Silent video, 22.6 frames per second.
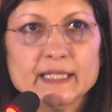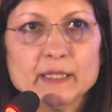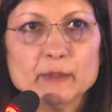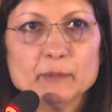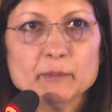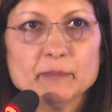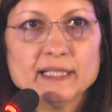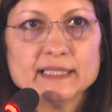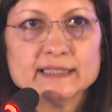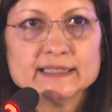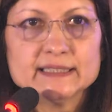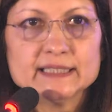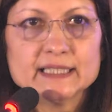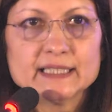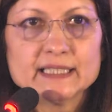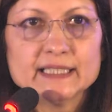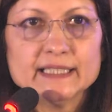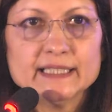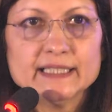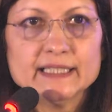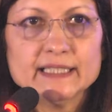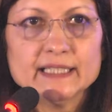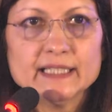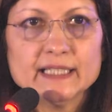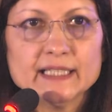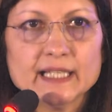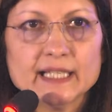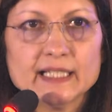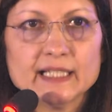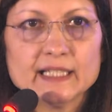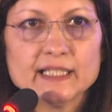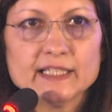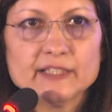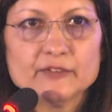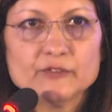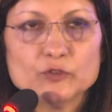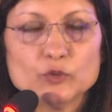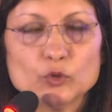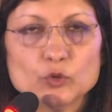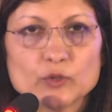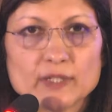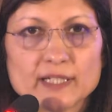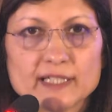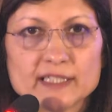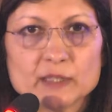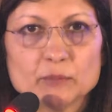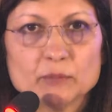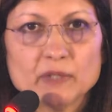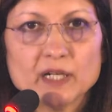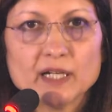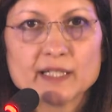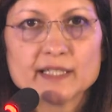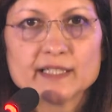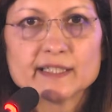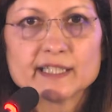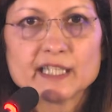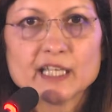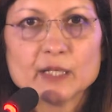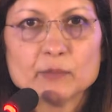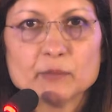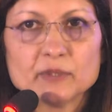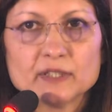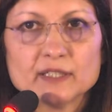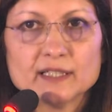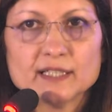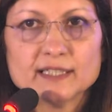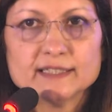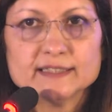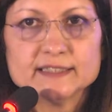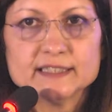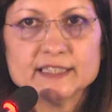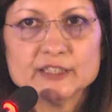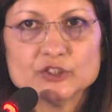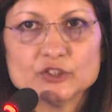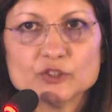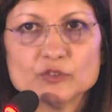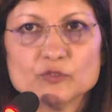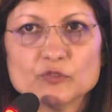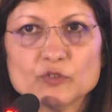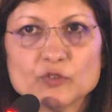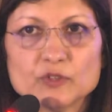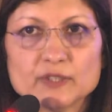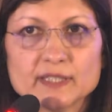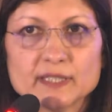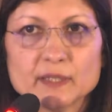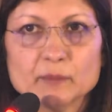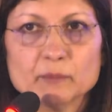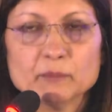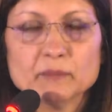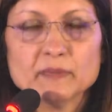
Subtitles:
basically, if you look at the market capitalization for them,